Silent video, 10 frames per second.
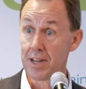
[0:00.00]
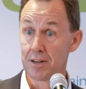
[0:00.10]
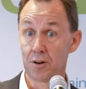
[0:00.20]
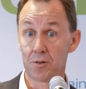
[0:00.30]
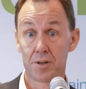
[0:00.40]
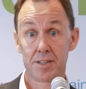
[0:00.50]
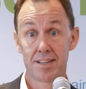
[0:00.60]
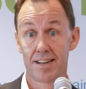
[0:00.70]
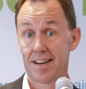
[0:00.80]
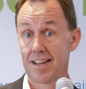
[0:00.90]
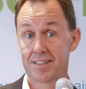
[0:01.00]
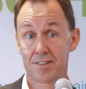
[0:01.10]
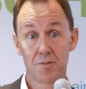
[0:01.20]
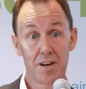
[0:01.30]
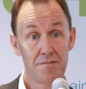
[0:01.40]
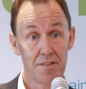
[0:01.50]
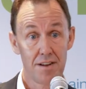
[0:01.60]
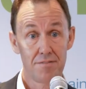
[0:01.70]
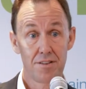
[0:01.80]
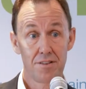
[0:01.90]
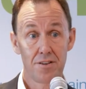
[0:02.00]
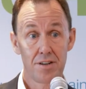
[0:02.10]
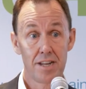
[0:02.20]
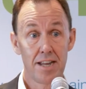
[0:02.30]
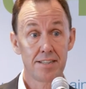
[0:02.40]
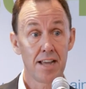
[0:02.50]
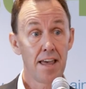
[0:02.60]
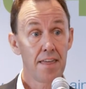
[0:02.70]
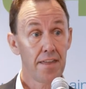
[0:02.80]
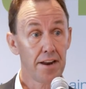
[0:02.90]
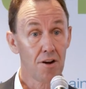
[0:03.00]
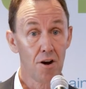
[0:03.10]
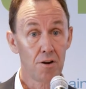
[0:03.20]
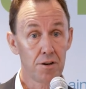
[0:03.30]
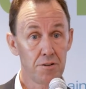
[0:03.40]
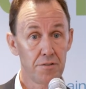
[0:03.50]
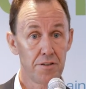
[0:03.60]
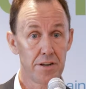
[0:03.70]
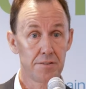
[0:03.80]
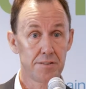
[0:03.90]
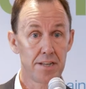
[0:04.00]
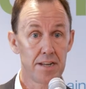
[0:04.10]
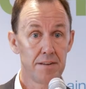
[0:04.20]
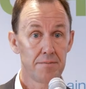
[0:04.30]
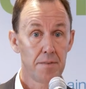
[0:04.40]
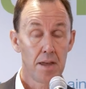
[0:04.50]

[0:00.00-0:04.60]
make coatings that'll last 25 and 30 years that are low VOC.